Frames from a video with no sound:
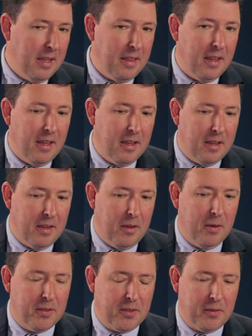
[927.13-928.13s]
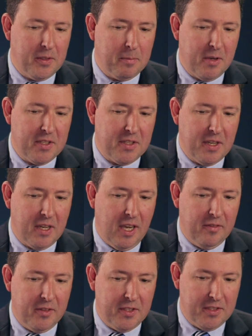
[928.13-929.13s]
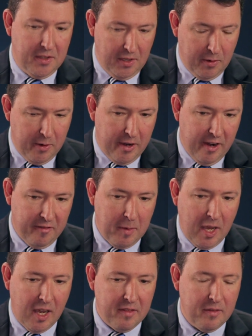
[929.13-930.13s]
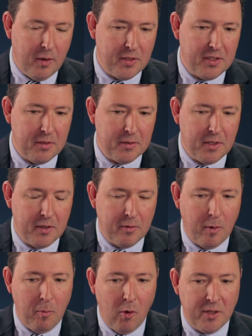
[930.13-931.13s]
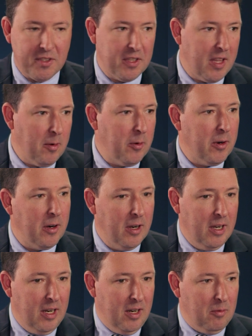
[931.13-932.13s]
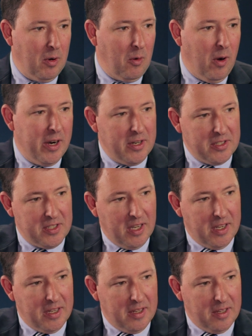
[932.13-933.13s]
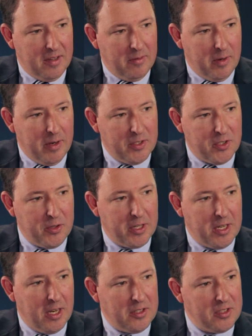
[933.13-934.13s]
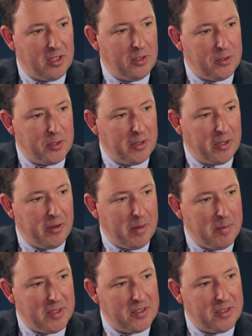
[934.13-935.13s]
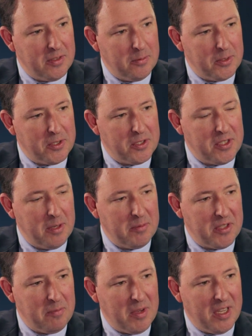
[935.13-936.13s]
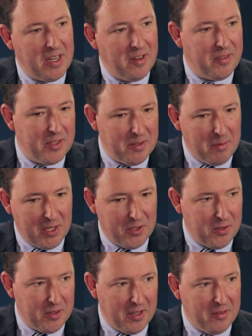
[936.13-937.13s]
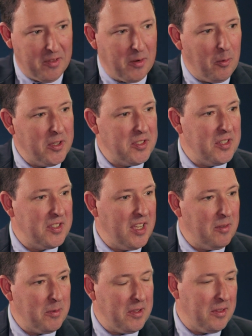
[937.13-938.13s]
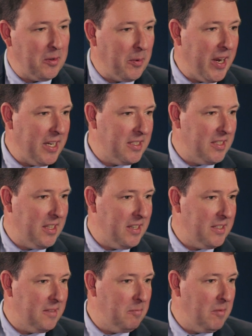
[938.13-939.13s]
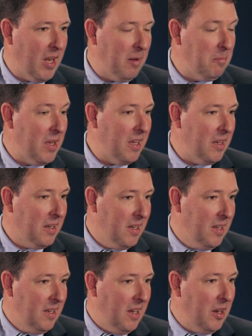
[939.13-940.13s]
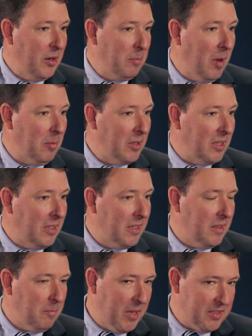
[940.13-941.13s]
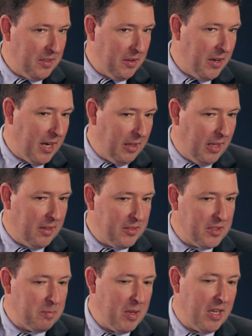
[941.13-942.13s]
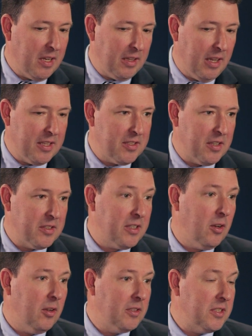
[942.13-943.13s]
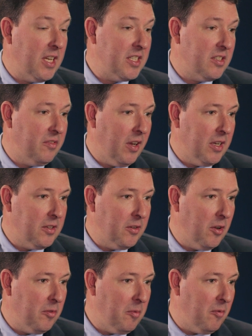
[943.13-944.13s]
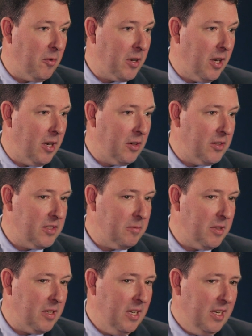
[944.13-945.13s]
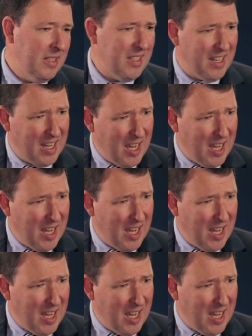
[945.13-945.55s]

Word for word: the uh, you also expressed uh, confidence in the career FBI folks. There, there are reports that they were required to sign uh, very strict non-disclosure agreements, uh, which seems to be an effort to make sure that if there was dissent within the ranks, that it not be aired publicly, that basically they're not allowed to speak unless they're called to testify under oath before Congress. I mean, is that